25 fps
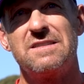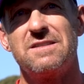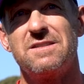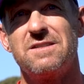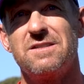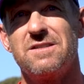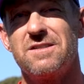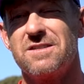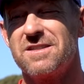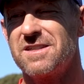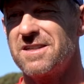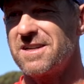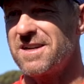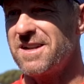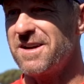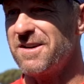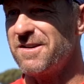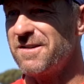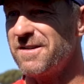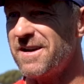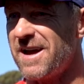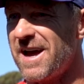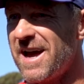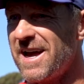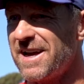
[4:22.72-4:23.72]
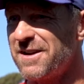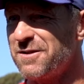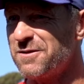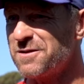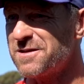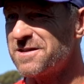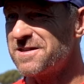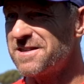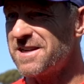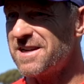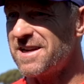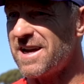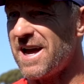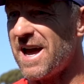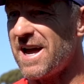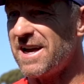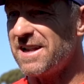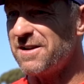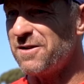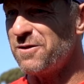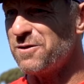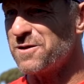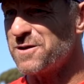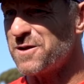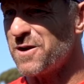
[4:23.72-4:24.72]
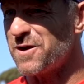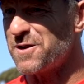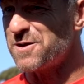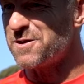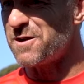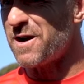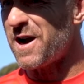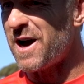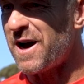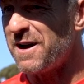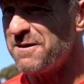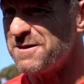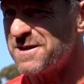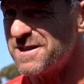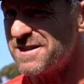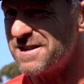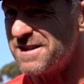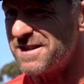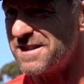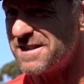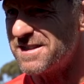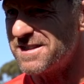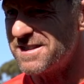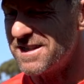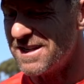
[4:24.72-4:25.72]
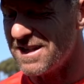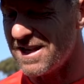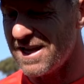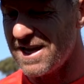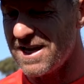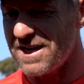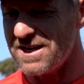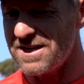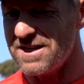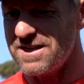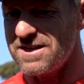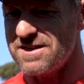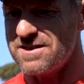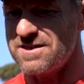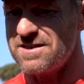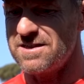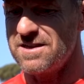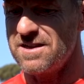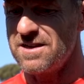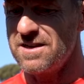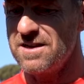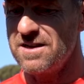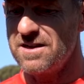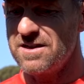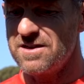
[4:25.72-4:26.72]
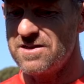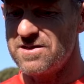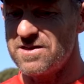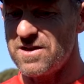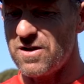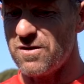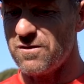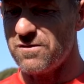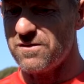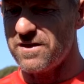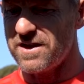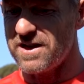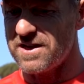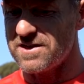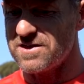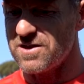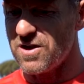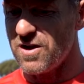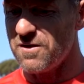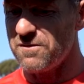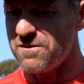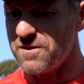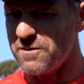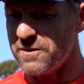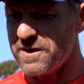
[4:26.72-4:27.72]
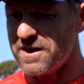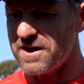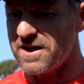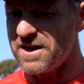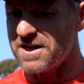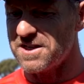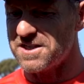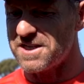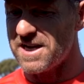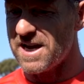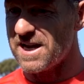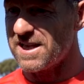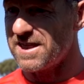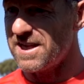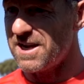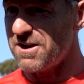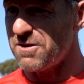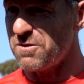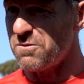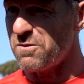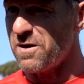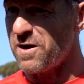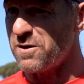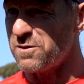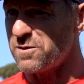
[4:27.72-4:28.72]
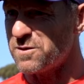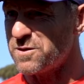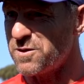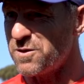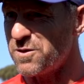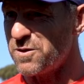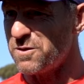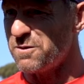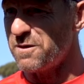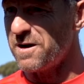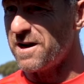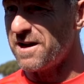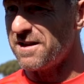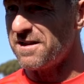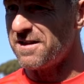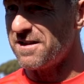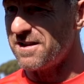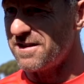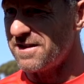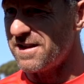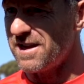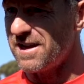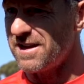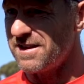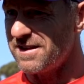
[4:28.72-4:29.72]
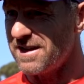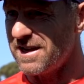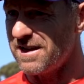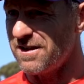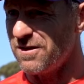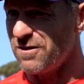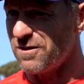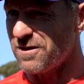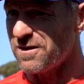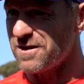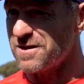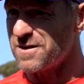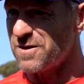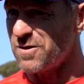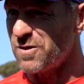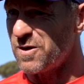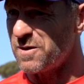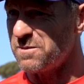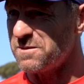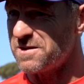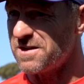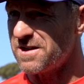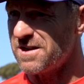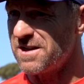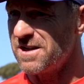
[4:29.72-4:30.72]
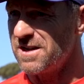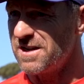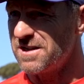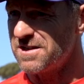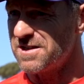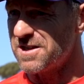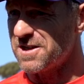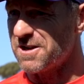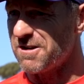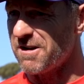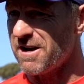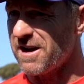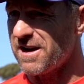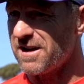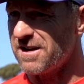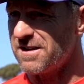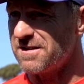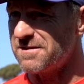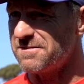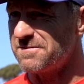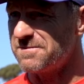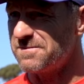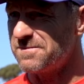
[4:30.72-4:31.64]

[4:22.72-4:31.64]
oh, I don't know, eight or eight or so drafts to, to land his self there. So hopefully we can get Jack there in one or two rather than that, that longer time to, to crack it.